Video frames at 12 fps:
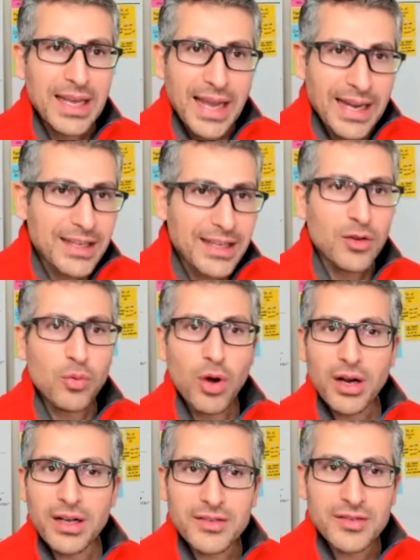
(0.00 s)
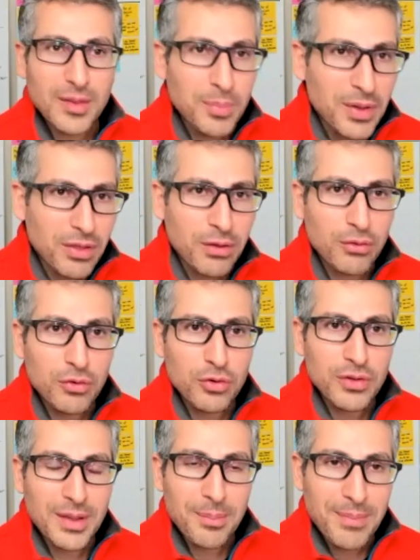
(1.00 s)
And can you walk us a bit through
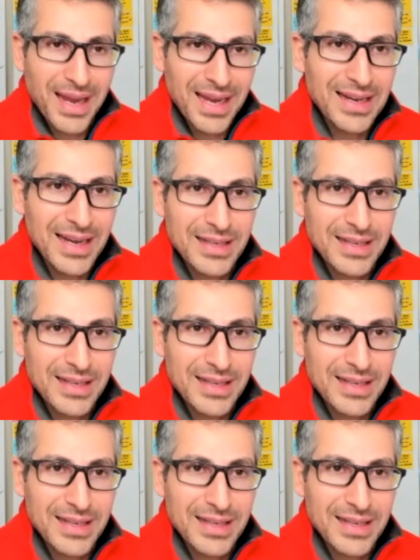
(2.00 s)
the main